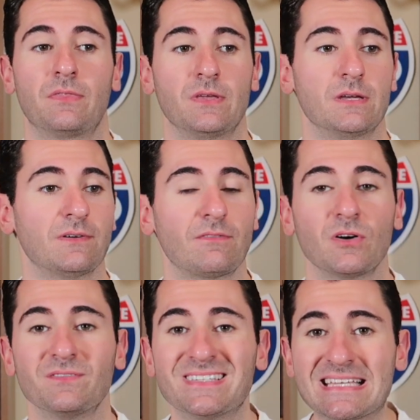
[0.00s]
the
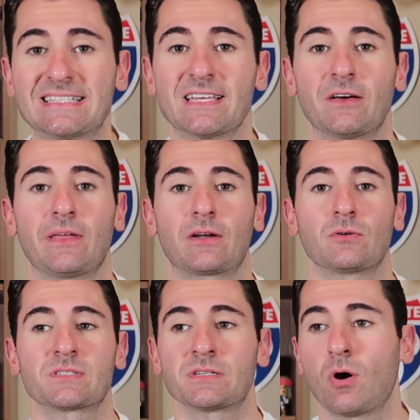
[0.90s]
level of detail that
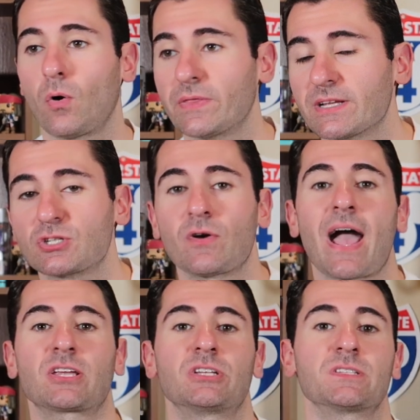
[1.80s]
goes into all the
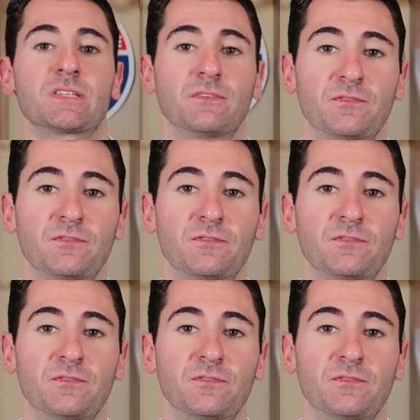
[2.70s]
attractions and